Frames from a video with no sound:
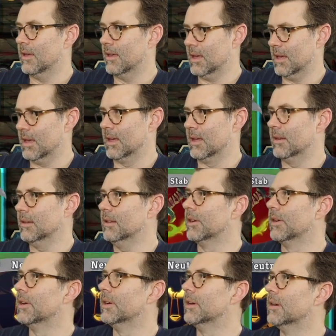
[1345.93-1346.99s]
And
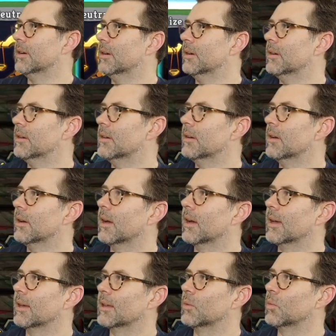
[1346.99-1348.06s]

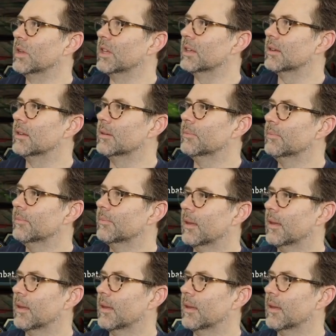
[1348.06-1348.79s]
I can weaken him,